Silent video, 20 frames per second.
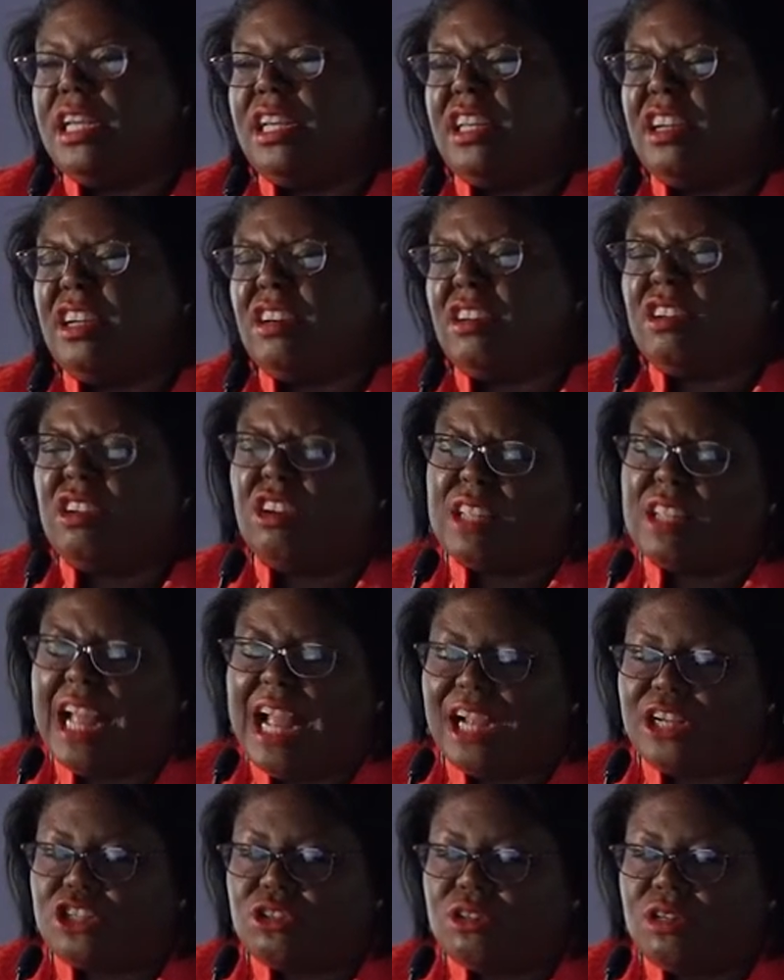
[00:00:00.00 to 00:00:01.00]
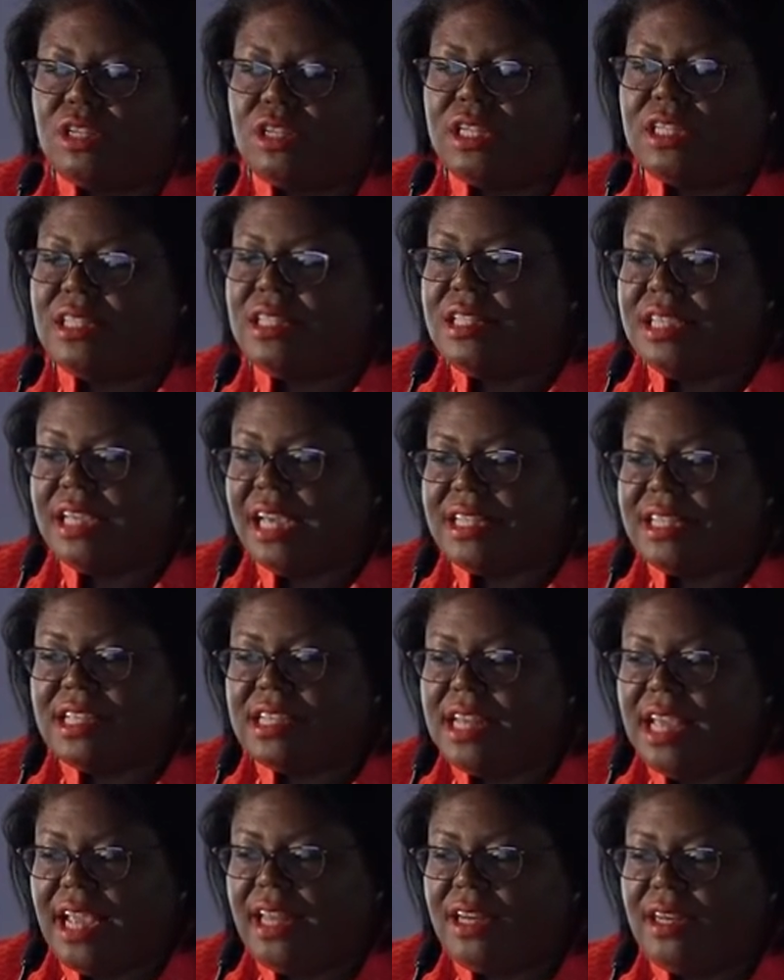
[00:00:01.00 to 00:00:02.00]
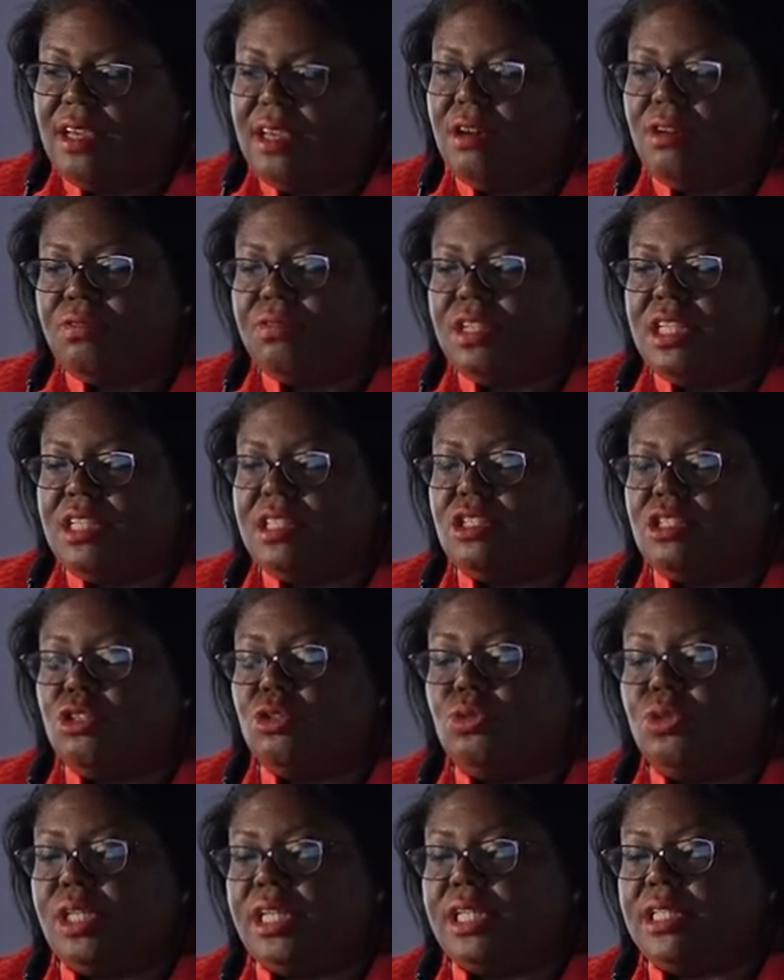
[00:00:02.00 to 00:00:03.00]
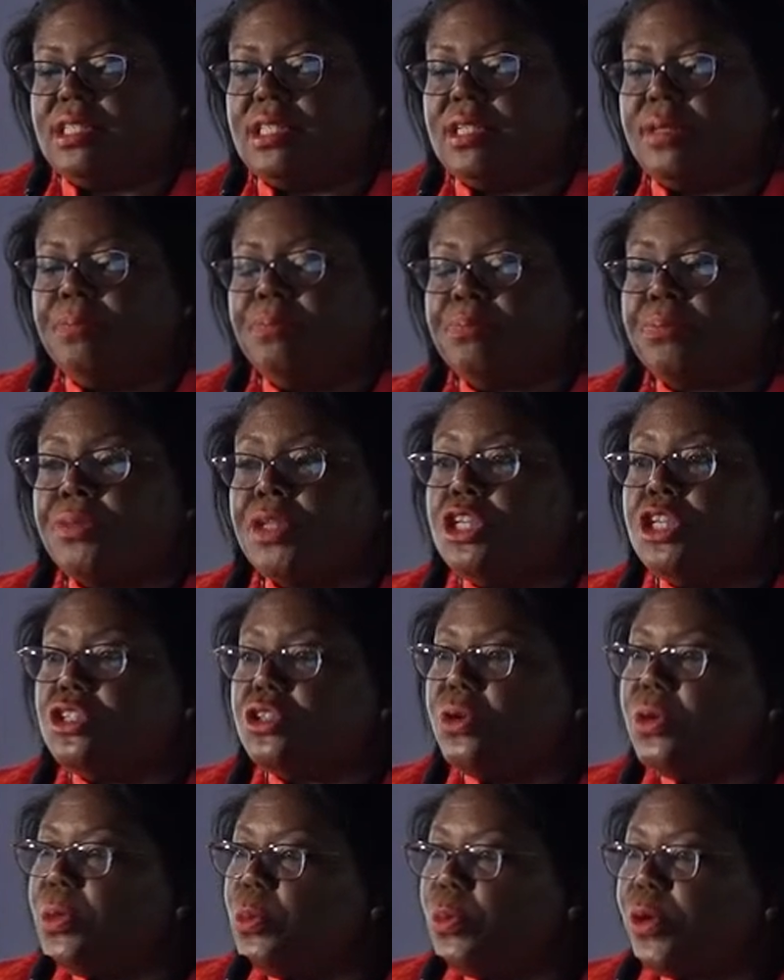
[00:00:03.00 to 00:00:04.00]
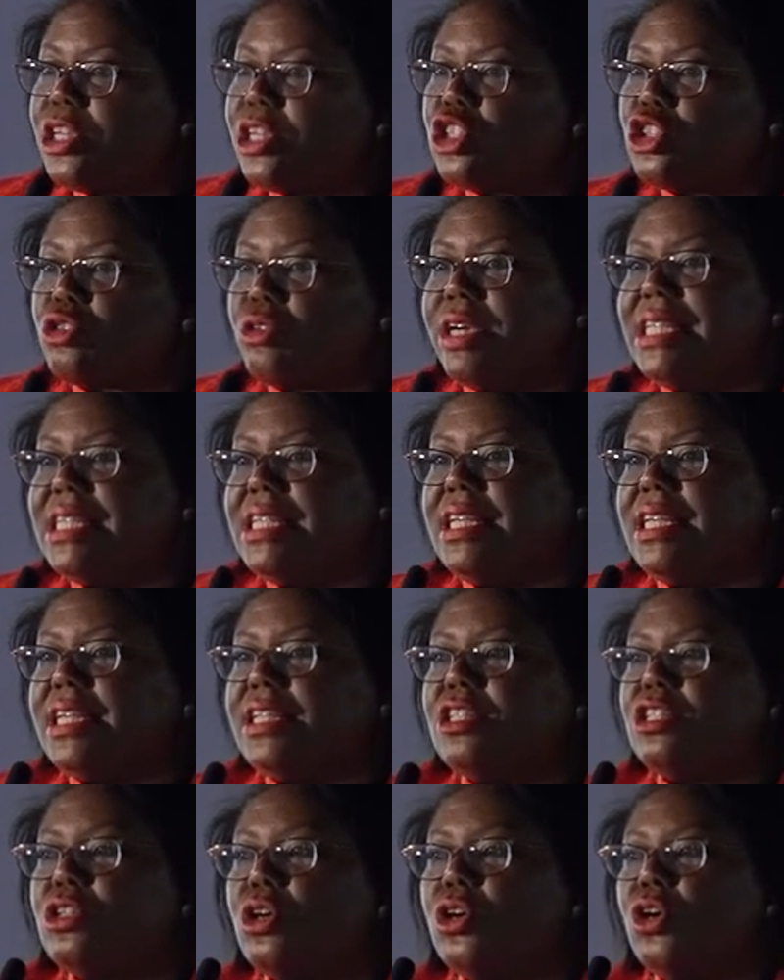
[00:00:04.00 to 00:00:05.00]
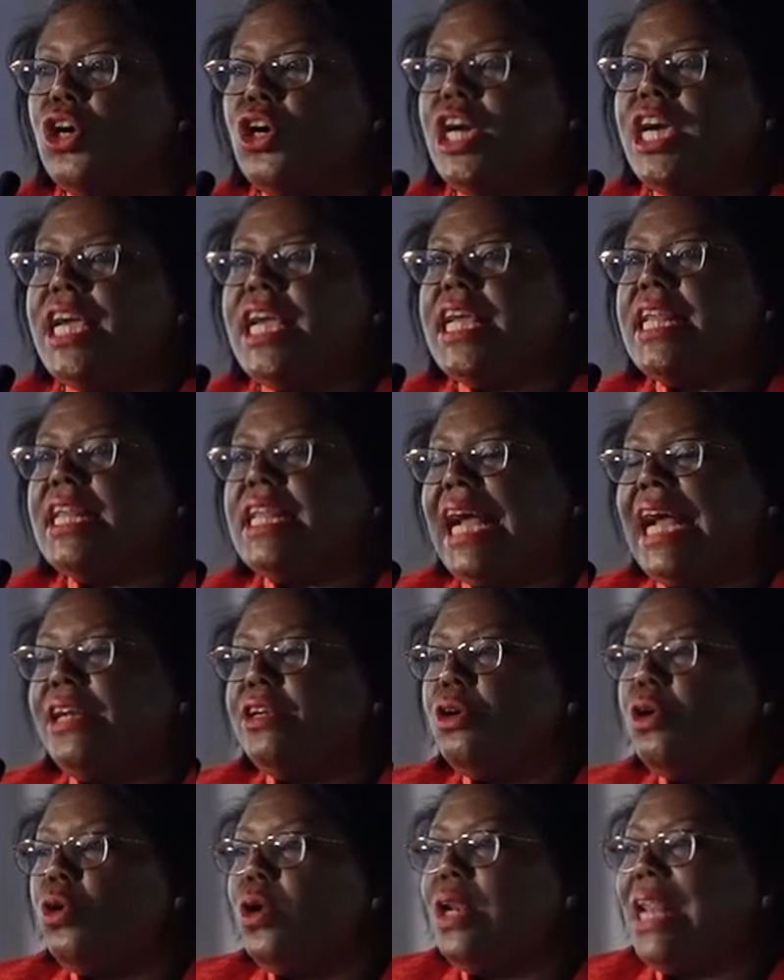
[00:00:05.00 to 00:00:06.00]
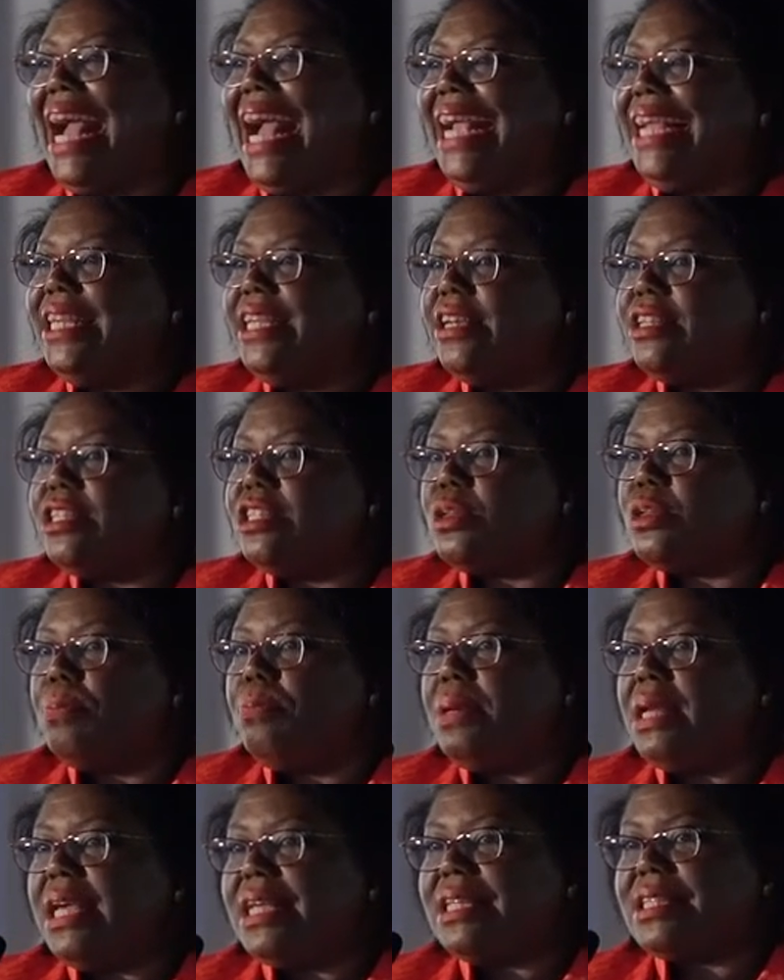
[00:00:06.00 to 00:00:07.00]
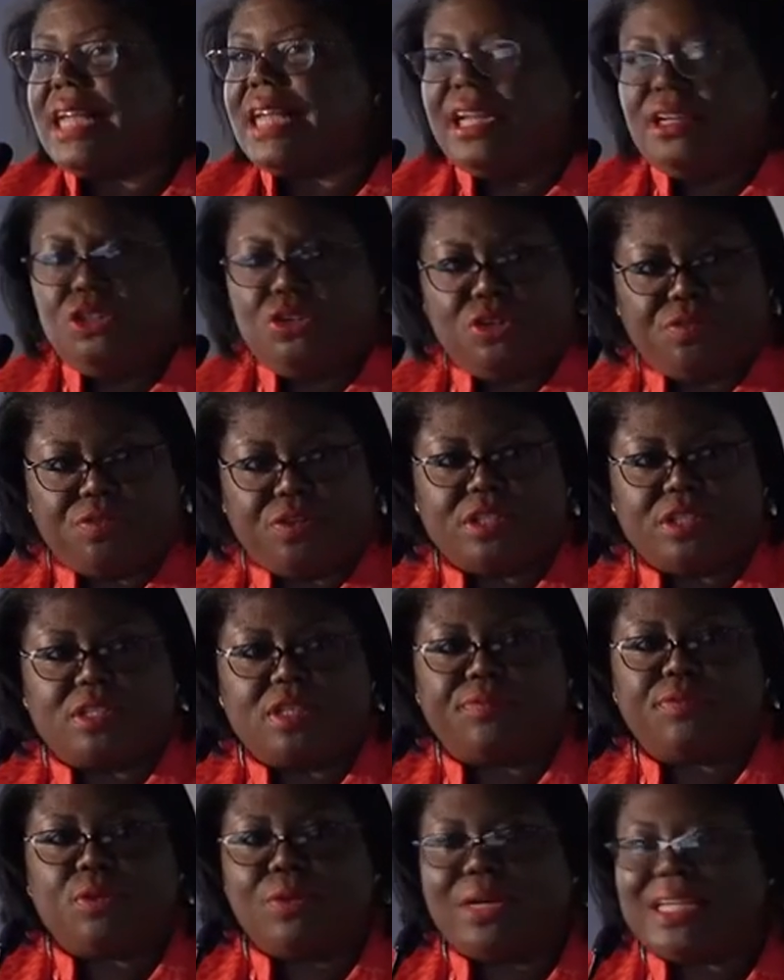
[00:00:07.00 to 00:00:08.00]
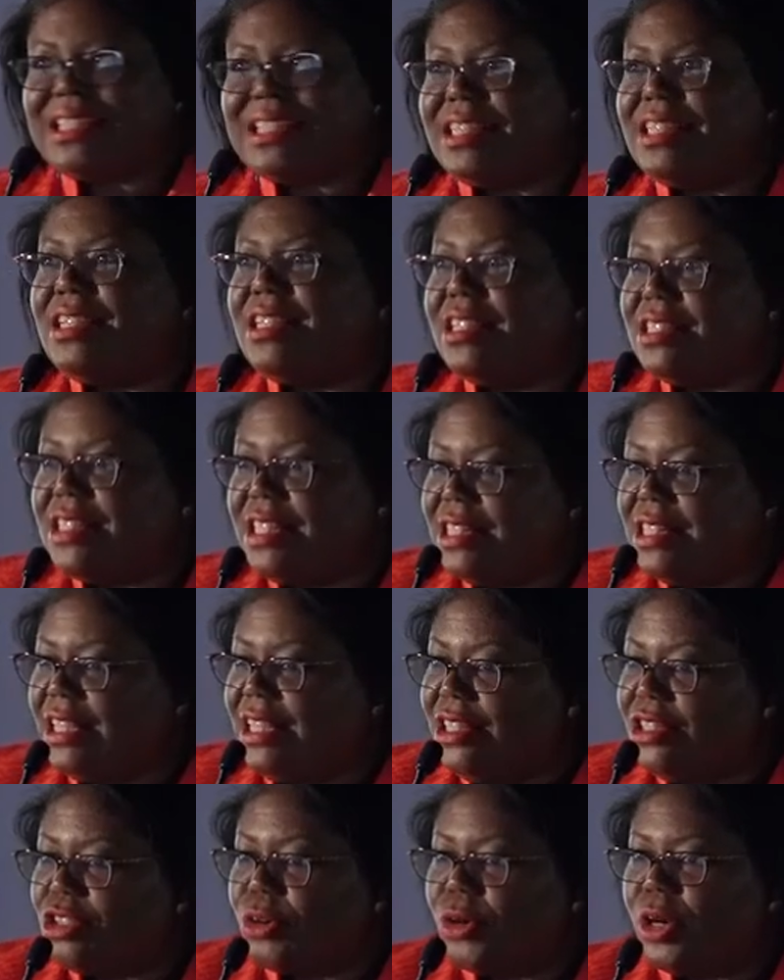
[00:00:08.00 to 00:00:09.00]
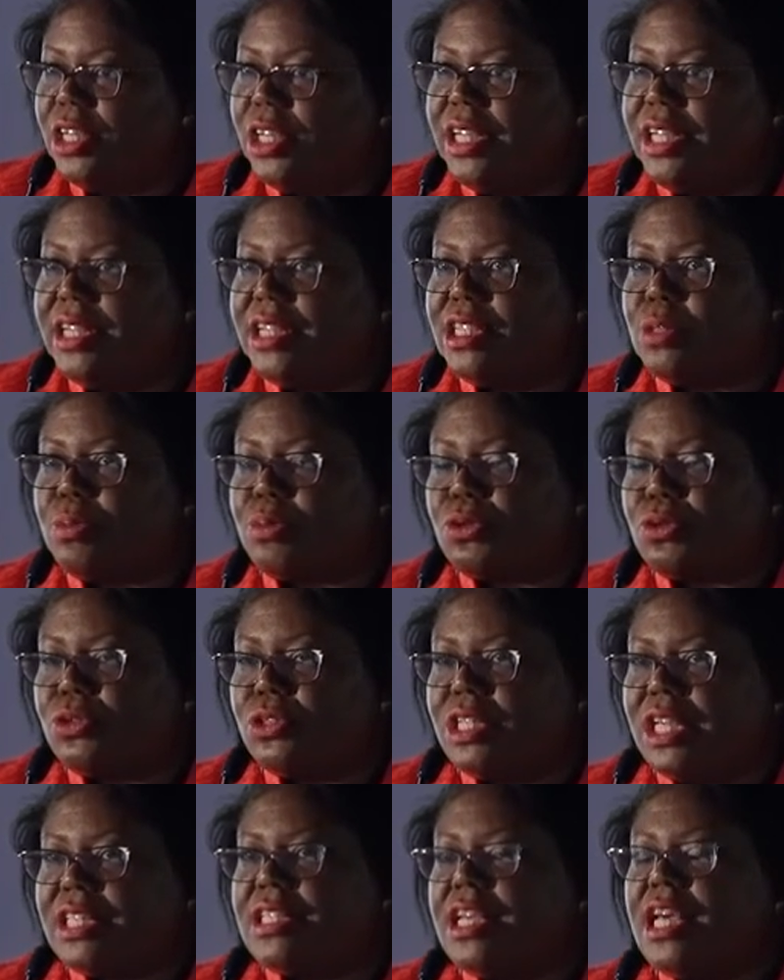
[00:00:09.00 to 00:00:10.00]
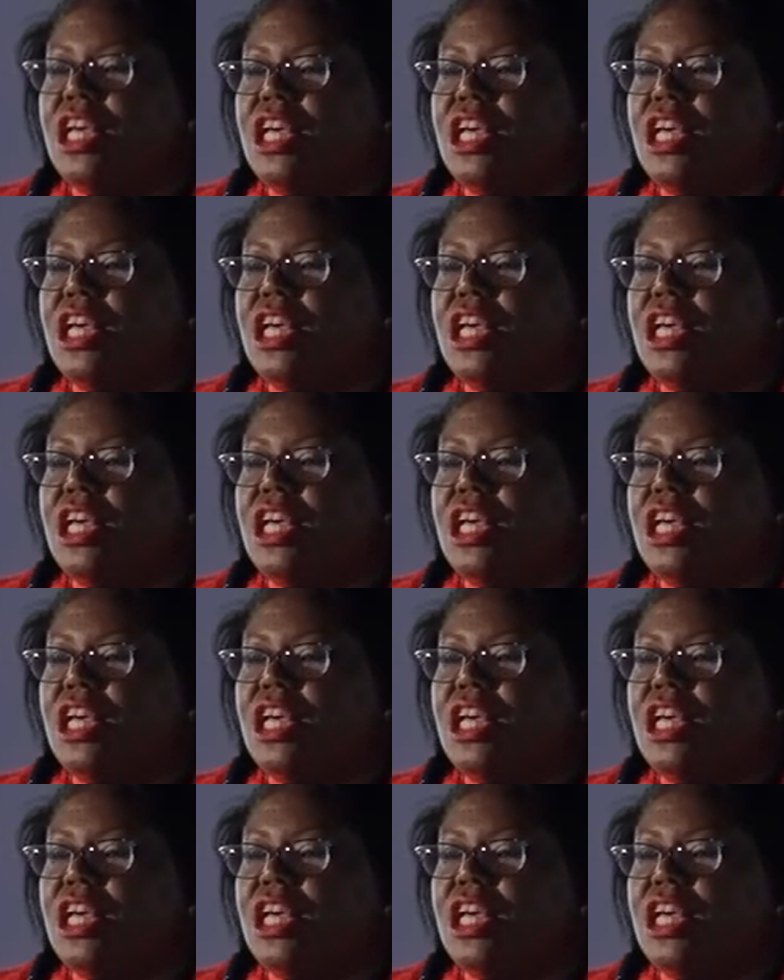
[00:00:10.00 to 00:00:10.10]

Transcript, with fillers: they're not actually getting any of these units. So we're strengthening. So, and the whole idea is to place, and University of the West Indies is integral in this process.